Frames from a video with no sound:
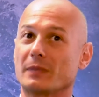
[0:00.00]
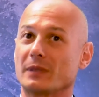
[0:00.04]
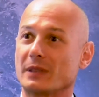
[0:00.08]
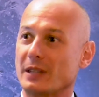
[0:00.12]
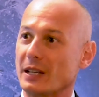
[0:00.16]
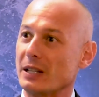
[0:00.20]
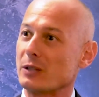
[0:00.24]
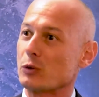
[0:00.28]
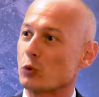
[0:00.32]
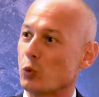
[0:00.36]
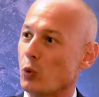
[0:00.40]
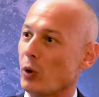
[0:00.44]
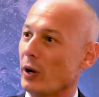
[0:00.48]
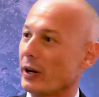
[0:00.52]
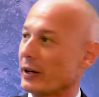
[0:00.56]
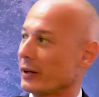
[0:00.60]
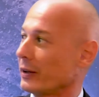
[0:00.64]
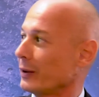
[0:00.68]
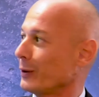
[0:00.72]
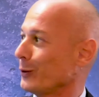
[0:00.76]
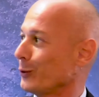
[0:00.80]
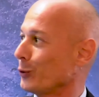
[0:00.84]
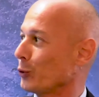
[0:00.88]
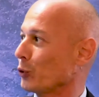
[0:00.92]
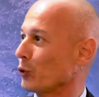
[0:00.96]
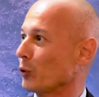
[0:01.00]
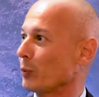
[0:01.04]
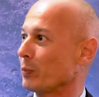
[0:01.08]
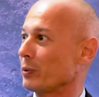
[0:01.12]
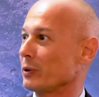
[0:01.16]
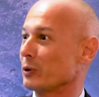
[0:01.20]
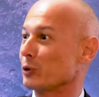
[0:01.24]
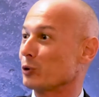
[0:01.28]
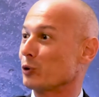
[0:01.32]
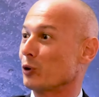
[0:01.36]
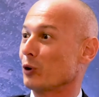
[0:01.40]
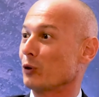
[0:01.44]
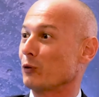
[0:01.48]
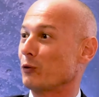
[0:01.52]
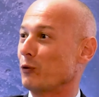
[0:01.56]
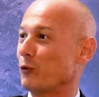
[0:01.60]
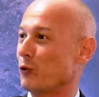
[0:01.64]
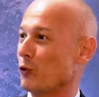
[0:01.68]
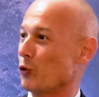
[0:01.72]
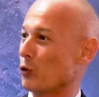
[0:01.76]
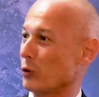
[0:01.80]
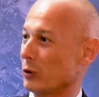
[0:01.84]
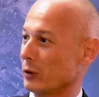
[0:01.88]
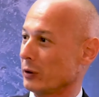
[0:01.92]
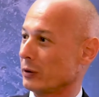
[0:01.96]
That's why Europe is not
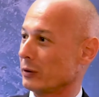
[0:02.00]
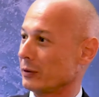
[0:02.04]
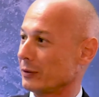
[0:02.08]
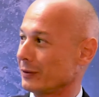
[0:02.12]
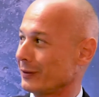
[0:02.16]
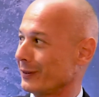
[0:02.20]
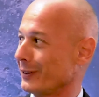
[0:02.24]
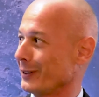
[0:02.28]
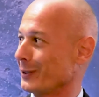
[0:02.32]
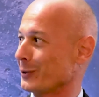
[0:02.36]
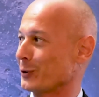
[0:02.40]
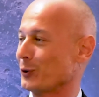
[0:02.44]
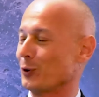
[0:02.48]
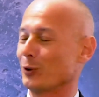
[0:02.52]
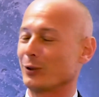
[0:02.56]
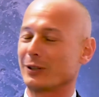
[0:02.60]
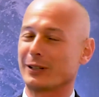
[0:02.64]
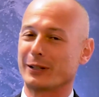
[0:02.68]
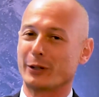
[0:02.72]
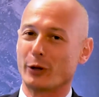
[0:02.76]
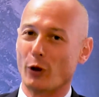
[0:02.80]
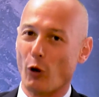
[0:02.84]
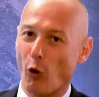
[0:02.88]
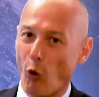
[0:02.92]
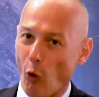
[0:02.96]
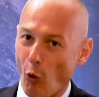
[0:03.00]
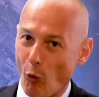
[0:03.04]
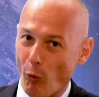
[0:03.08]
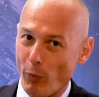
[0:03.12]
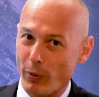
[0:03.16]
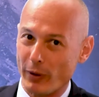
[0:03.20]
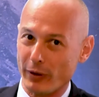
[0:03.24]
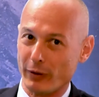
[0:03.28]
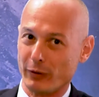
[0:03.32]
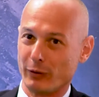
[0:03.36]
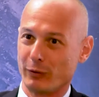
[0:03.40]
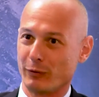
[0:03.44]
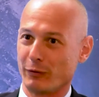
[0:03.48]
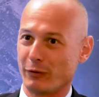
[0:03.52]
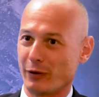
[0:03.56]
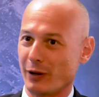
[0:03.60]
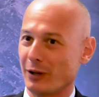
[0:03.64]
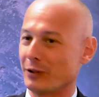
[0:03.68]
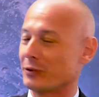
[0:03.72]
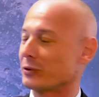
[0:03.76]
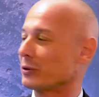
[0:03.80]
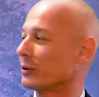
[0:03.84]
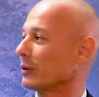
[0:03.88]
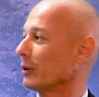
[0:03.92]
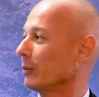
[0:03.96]
full. It's not an open,
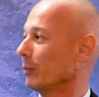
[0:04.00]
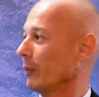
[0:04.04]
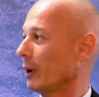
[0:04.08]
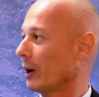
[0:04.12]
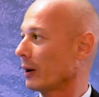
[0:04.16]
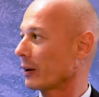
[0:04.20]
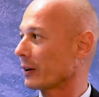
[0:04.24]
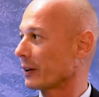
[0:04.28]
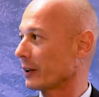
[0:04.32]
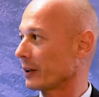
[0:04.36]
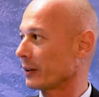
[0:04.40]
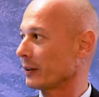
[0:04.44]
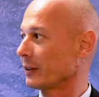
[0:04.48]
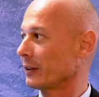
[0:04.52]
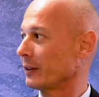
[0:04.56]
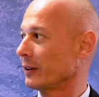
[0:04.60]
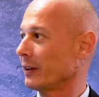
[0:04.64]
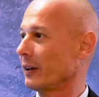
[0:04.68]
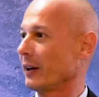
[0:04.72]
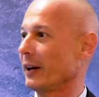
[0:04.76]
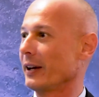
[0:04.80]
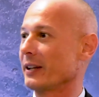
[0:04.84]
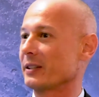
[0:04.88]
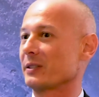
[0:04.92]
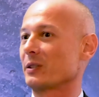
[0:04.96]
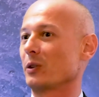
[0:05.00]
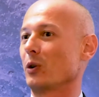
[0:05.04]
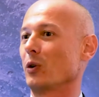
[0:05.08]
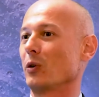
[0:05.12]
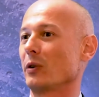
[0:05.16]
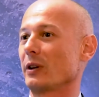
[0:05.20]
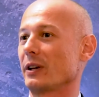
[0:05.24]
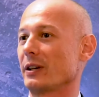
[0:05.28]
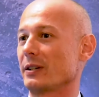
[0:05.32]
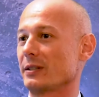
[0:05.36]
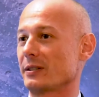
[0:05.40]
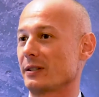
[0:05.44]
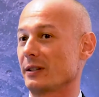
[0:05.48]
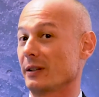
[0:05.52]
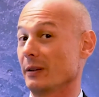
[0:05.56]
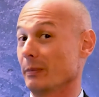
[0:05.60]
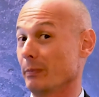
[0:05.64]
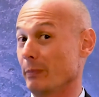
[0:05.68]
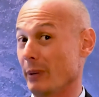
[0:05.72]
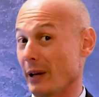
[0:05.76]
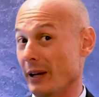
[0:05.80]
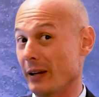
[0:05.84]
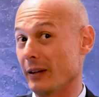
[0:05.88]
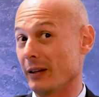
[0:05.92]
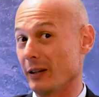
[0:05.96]
functional market as long as the
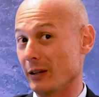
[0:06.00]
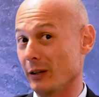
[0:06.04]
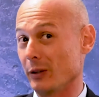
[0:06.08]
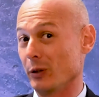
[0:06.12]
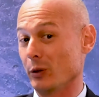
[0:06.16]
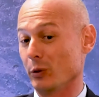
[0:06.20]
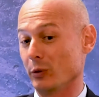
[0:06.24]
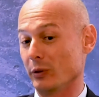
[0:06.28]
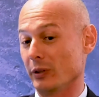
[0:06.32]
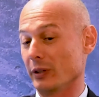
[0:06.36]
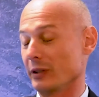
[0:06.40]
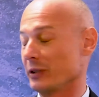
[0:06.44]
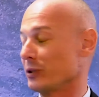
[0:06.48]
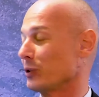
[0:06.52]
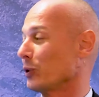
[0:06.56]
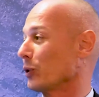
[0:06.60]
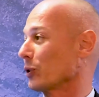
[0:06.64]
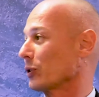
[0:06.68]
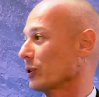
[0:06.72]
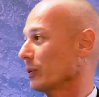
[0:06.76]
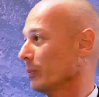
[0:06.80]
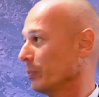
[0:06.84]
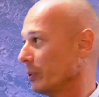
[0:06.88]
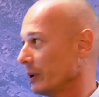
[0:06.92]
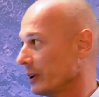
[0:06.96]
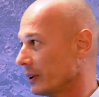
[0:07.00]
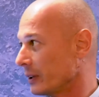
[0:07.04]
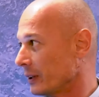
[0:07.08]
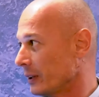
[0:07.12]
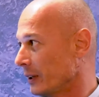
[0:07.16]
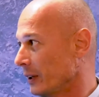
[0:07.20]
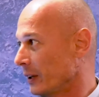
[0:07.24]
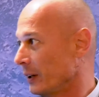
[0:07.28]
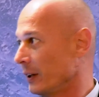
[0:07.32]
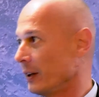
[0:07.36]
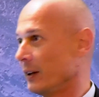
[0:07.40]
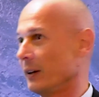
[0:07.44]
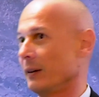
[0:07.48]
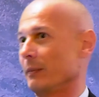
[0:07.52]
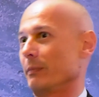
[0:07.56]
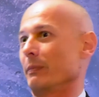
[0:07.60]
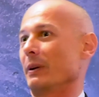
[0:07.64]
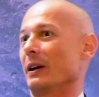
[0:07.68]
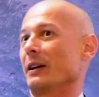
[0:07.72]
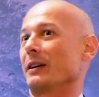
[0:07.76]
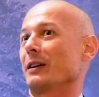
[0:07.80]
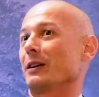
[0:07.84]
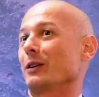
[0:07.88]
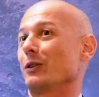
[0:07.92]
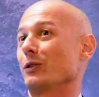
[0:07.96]
banking union is not complete.
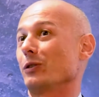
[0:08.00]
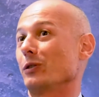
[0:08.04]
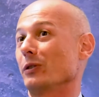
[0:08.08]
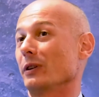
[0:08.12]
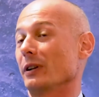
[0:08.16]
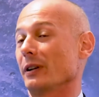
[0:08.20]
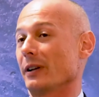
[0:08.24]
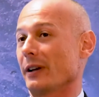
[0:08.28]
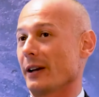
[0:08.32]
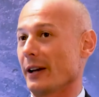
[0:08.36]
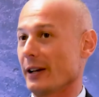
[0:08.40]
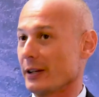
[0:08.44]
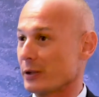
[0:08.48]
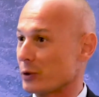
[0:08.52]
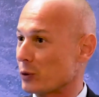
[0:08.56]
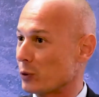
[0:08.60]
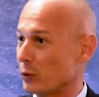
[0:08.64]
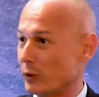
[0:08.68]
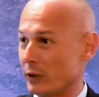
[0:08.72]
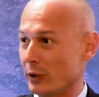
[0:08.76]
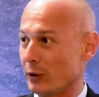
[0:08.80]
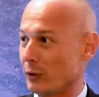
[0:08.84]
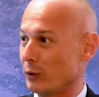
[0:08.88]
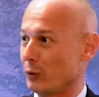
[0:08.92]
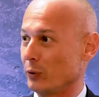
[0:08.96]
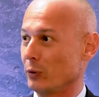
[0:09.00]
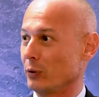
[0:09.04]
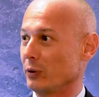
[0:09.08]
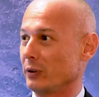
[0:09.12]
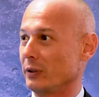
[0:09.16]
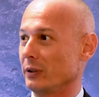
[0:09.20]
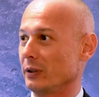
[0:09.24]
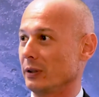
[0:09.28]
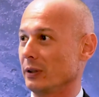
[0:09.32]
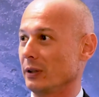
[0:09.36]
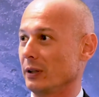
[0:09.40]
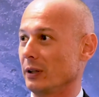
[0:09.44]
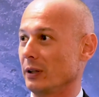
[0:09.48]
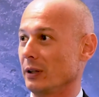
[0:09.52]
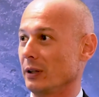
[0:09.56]
Banking union has to include